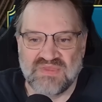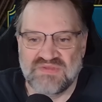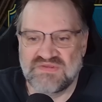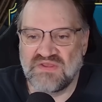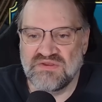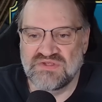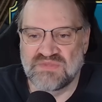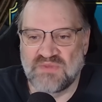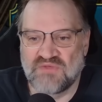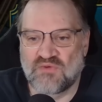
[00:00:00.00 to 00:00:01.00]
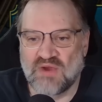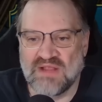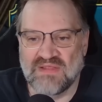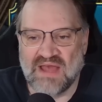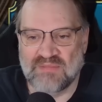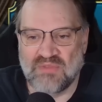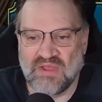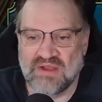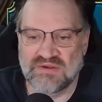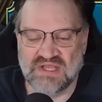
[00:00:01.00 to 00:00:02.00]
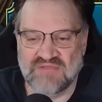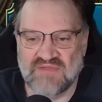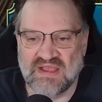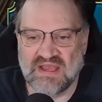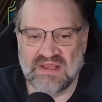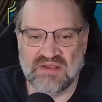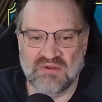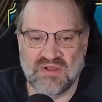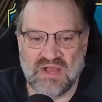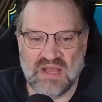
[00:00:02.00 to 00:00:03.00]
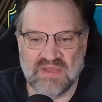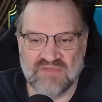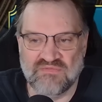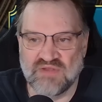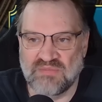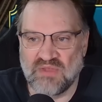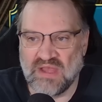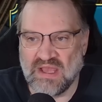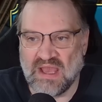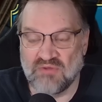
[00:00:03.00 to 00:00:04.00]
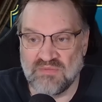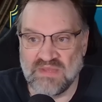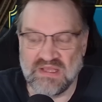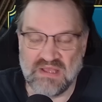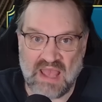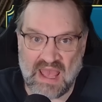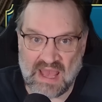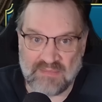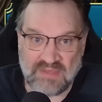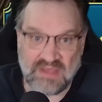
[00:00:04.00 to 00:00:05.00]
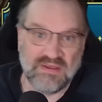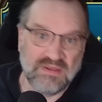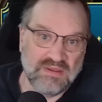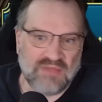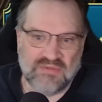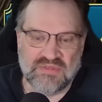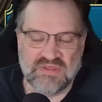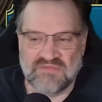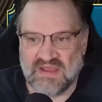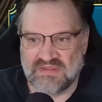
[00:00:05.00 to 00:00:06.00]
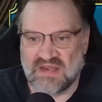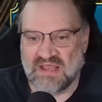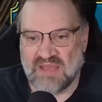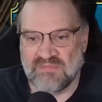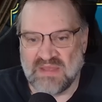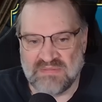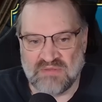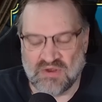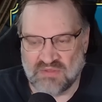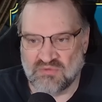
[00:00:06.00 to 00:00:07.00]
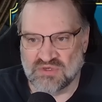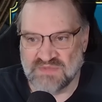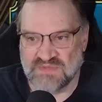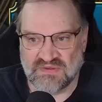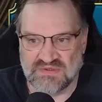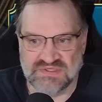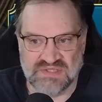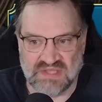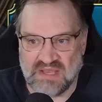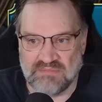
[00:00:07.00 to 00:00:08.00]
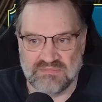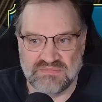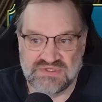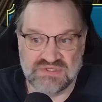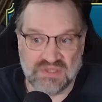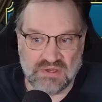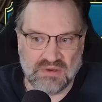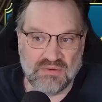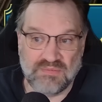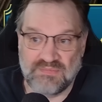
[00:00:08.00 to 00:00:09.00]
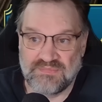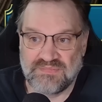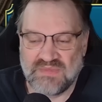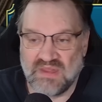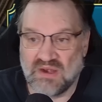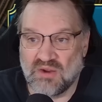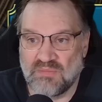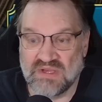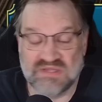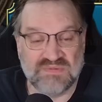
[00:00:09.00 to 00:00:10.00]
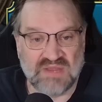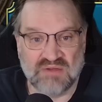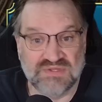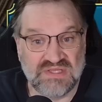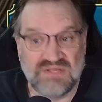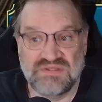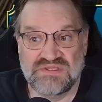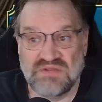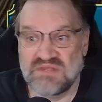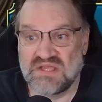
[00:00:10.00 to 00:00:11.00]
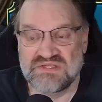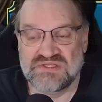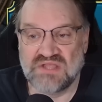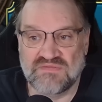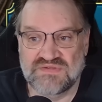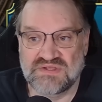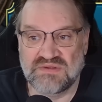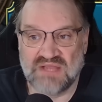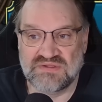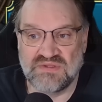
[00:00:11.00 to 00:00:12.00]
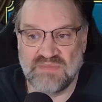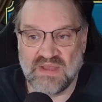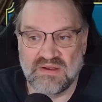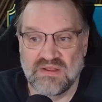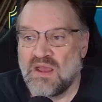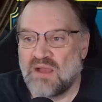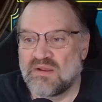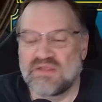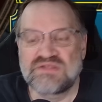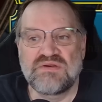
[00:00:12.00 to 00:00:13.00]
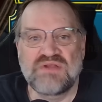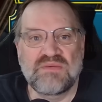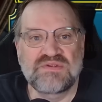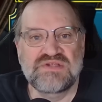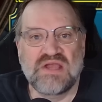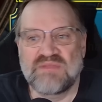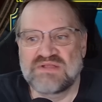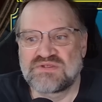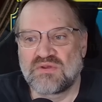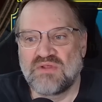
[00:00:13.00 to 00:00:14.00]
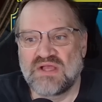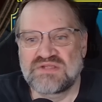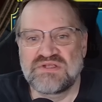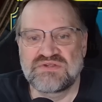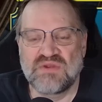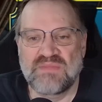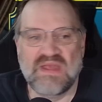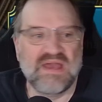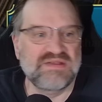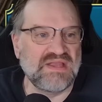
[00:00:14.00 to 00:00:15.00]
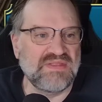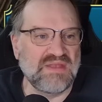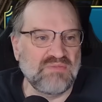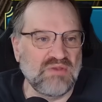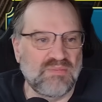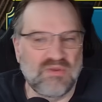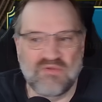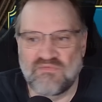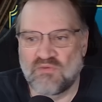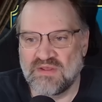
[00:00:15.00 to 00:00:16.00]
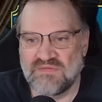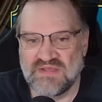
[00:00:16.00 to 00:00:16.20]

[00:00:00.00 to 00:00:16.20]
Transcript: Still usable for a lot of players. Like, if I got a Geralt on my free-to-play, I would be happy, other than the fact that I got maybe one of the worst mythicals in the game. So... you know, but it's Geralt still does stuff, so not too bad. All right, let's go double check my soul collection, trim that, and then we will pull 40 of